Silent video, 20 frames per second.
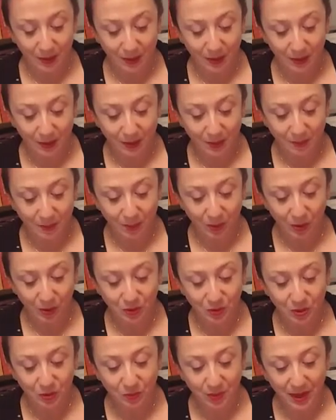
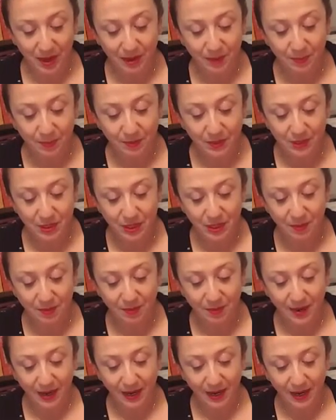Bondaweb to the
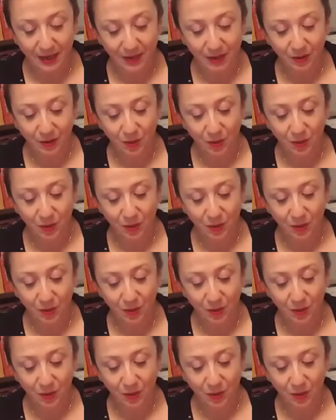back,